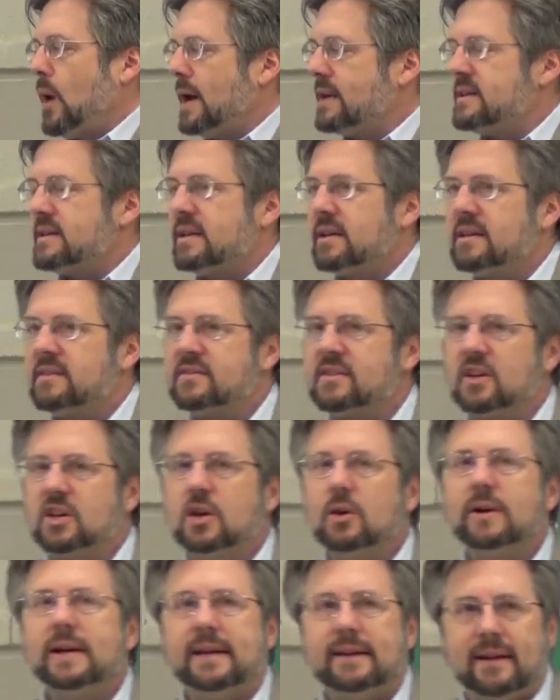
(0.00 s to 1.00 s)
What
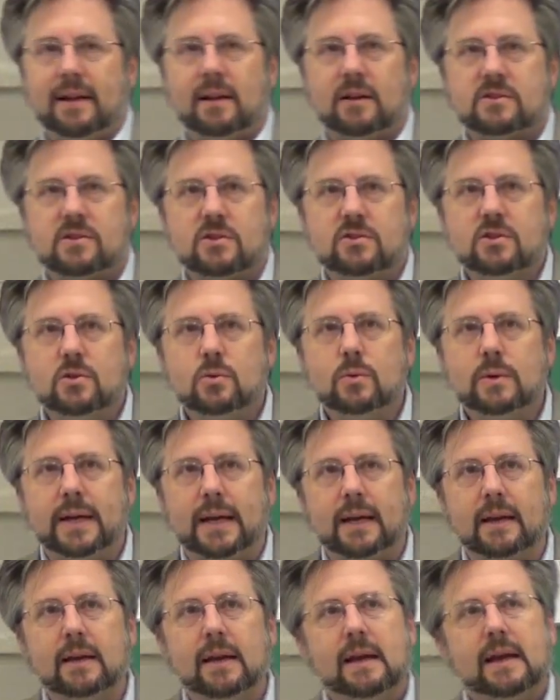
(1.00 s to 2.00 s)
security dealers are
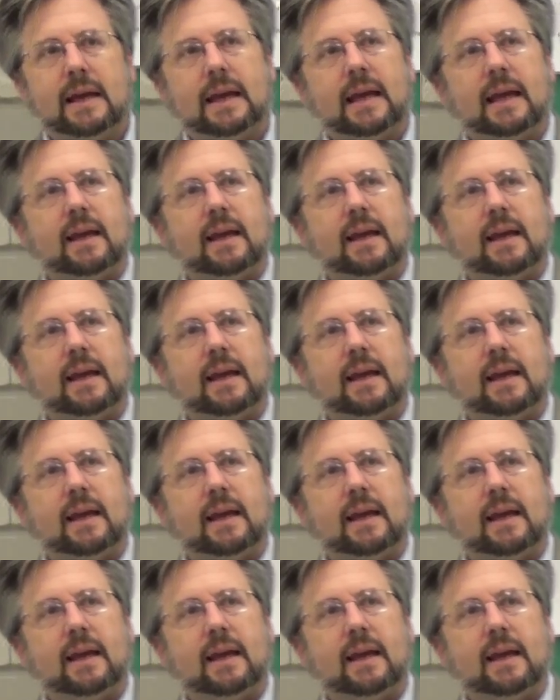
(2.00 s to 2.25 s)
doing